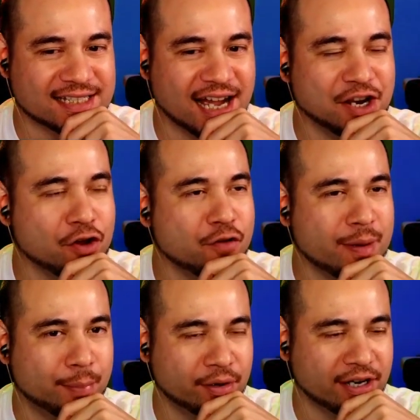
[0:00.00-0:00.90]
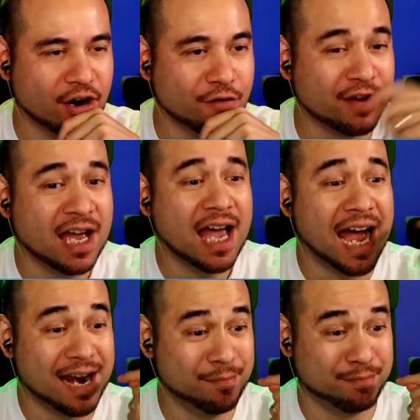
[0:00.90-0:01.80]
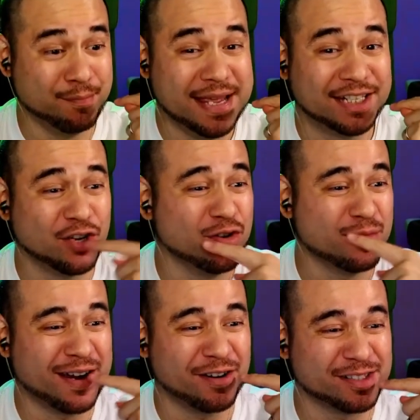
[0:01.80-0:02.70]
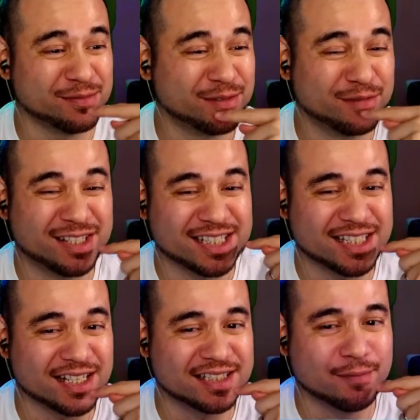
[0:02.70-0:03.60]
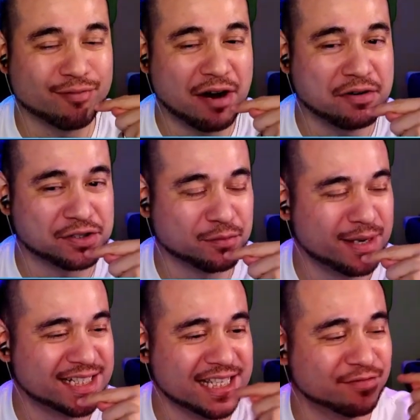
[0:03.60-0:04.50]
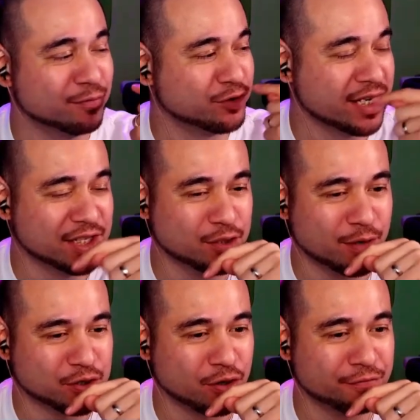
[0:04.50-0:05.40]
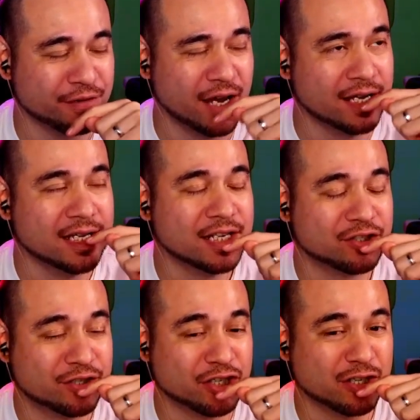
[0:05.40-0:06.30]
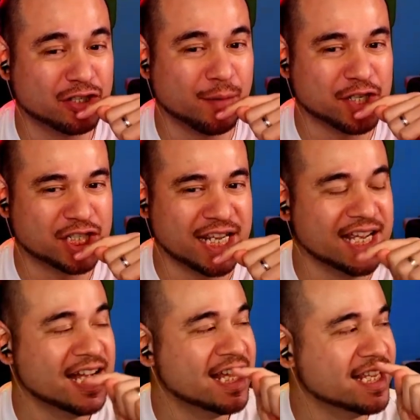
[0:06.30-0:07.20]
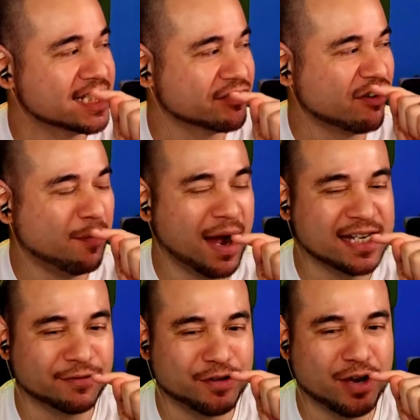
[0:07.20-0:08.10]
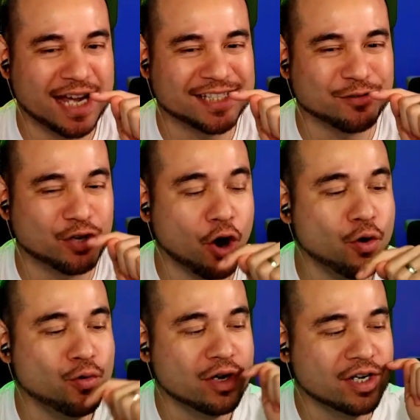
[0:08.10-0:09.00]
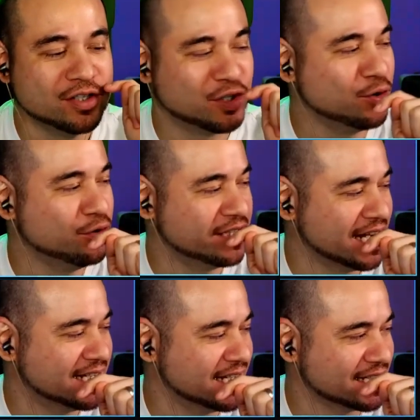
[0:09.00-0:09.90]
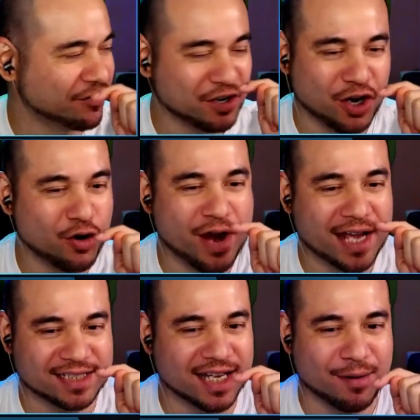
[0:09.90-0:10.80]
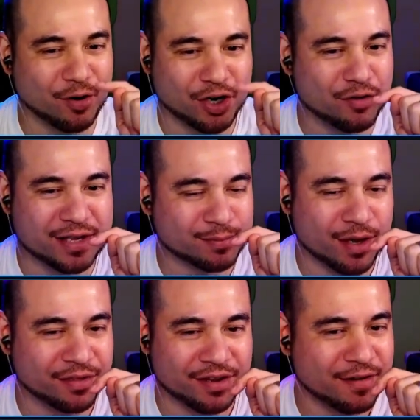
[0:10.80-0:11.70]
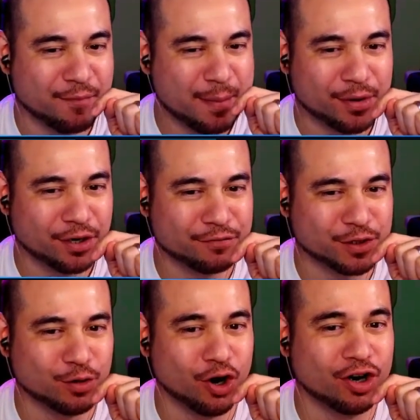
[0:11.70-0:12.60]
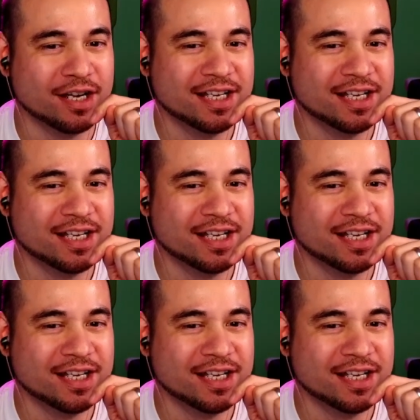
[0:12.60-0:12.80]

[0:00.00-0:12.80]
I know you've been putting it off, and me too. Look, I got some disgusting brownness on my teeth from drinking too much coffee, drinking too much tea. This is a reminder for you guys to go to the dentist. I've got to go next time. I've got to go this month. I've been putting it off for too long.